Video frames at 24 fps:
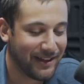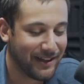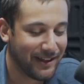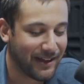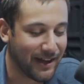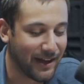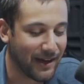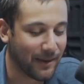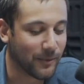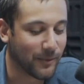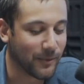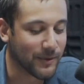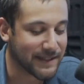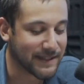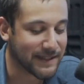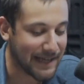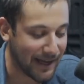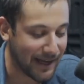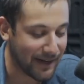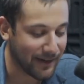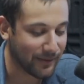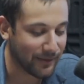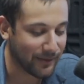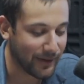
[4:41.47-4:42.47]
Was
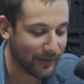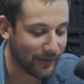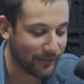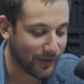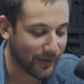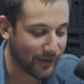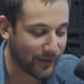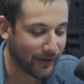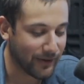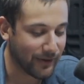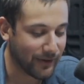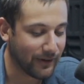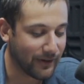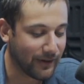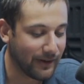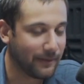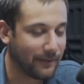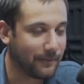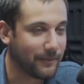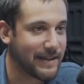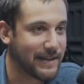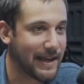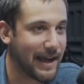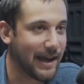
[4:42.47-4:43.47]
down at the river,
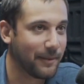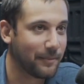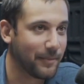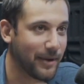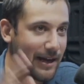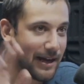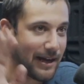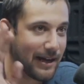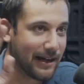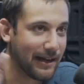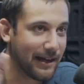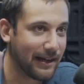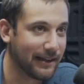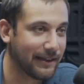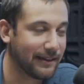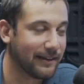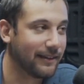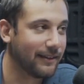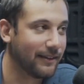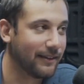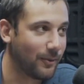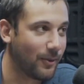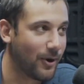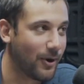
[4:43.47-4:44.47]
down behind
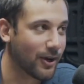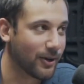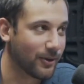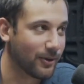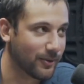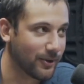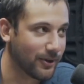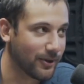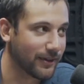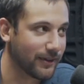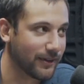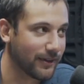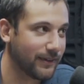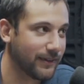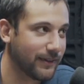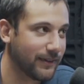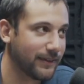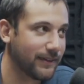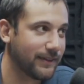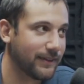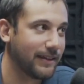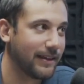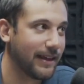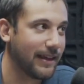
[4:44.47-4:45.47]
the
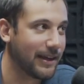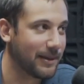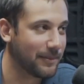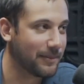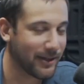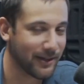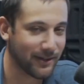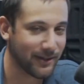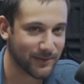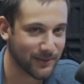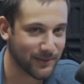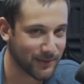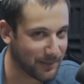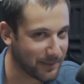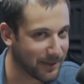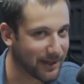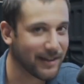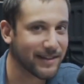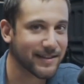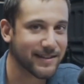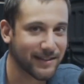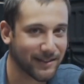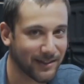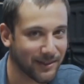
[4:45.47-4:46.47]
waterworks. Anybody who's from
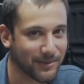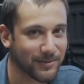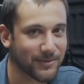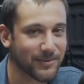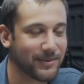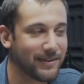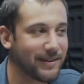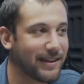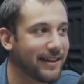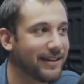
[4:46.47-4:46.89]
Augusta knows where that is.